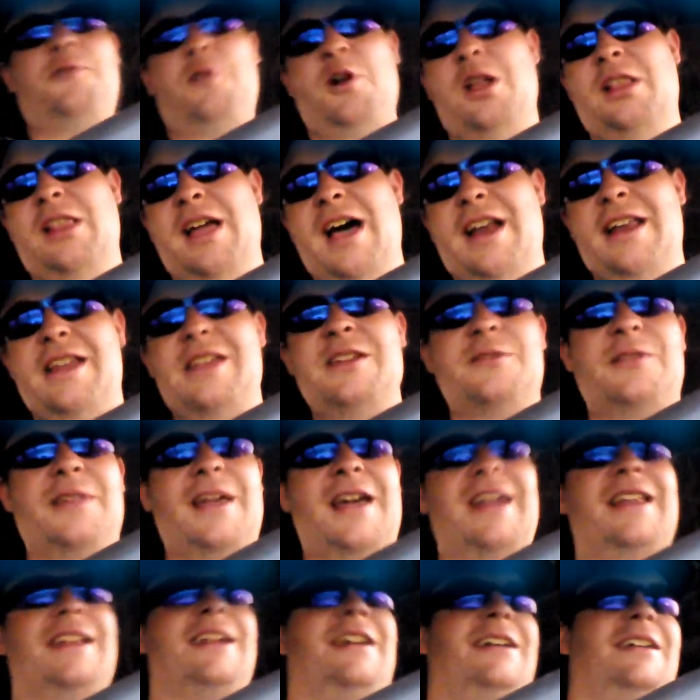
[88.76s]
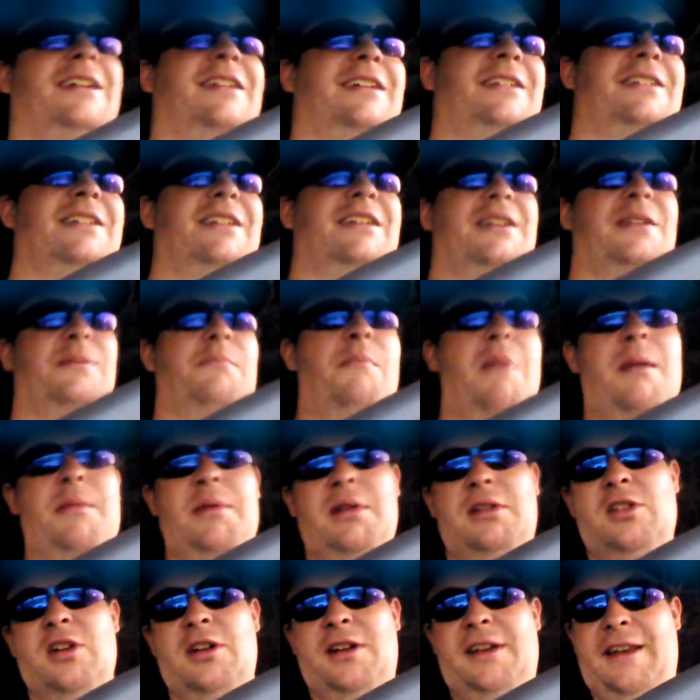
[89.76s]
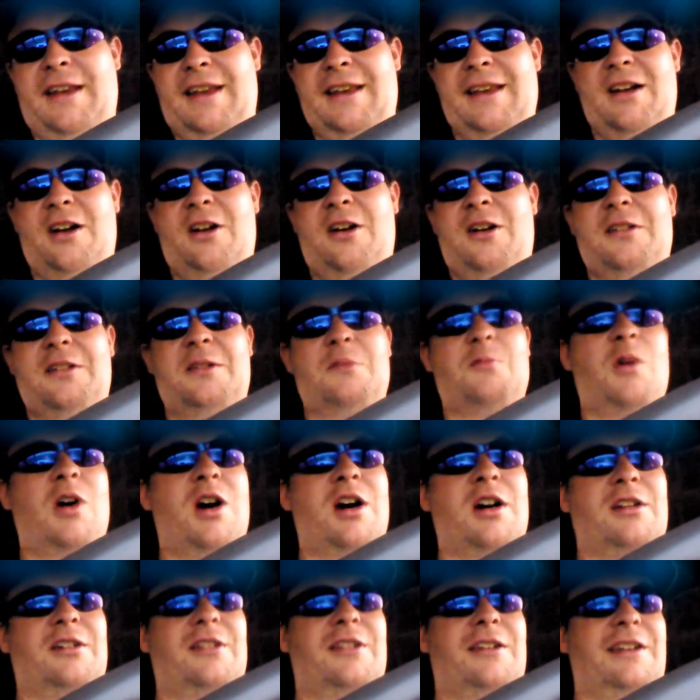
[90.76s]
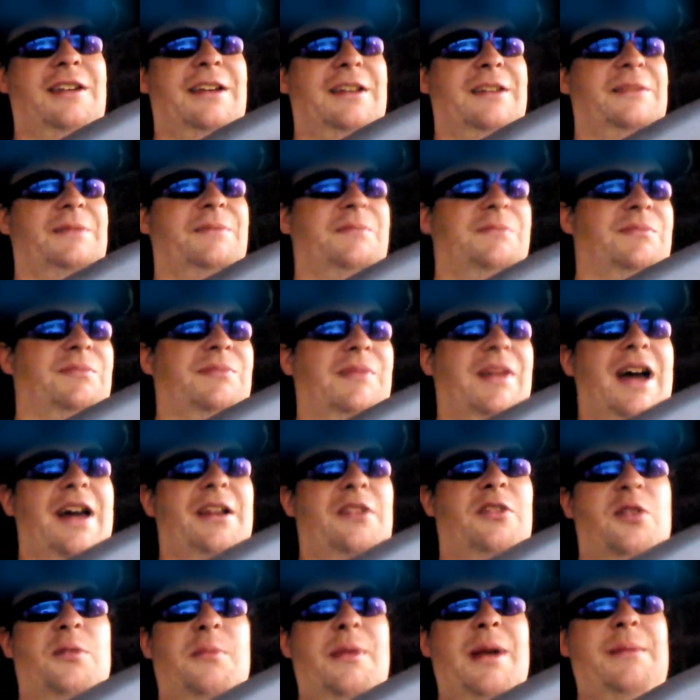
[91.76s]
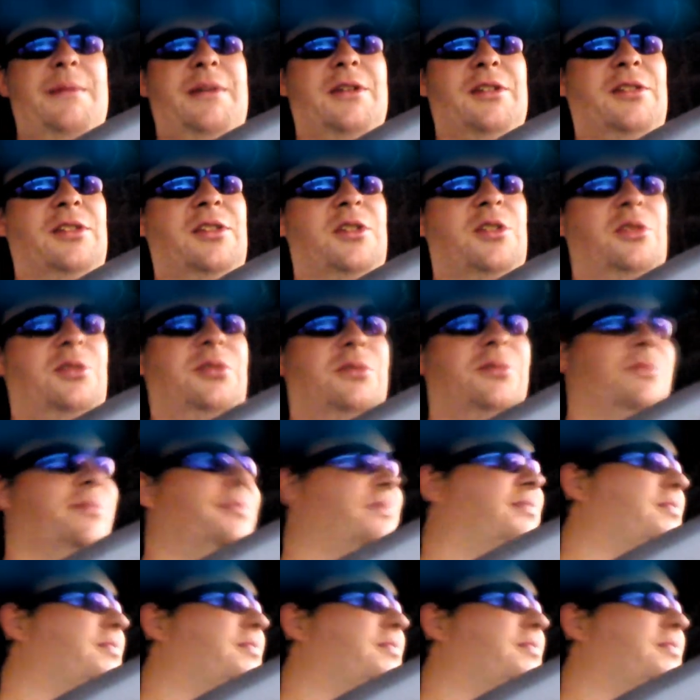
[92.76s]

for a lot of you that may be looking into hauling water, and I don't know, maybe you're a little